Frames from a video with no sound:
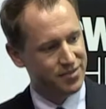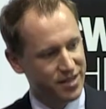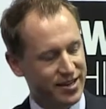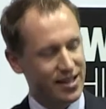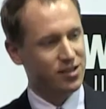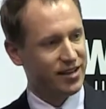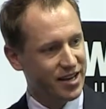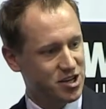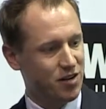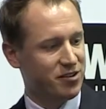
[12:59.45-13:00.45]
than the
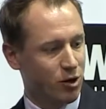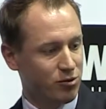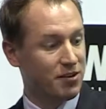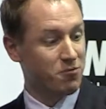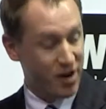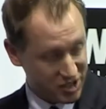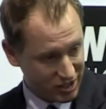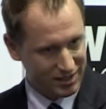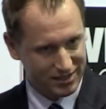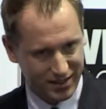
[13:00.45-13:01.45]
calculation of the total
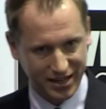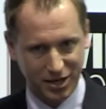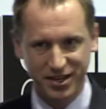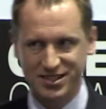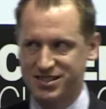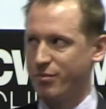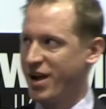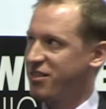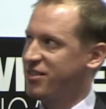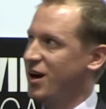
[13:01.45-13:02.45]
differential. I know that's some
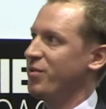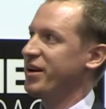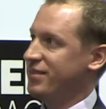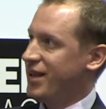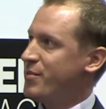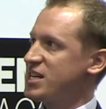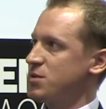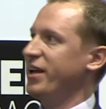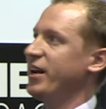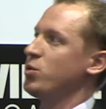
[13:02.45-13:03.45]
math now, but let me
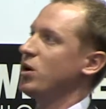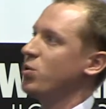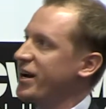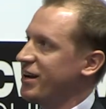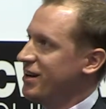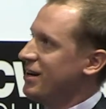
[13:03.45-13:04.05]
explain it real quick.